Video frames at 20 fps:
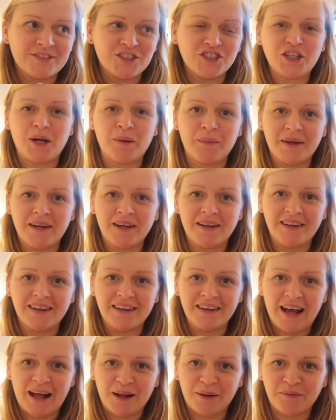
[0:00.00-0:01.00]
She'll
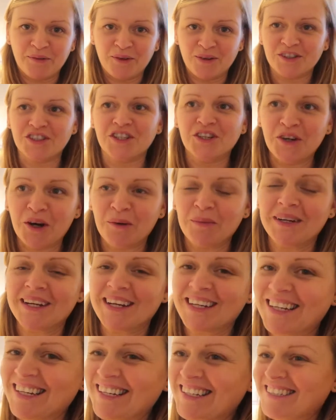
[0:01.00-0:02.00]
be helpful. She
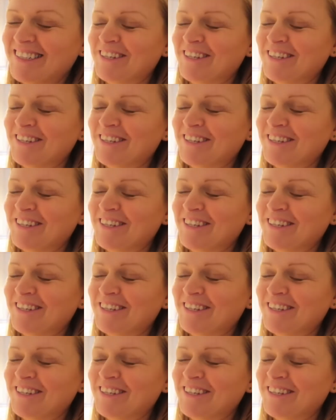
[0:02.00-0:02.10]
normally is.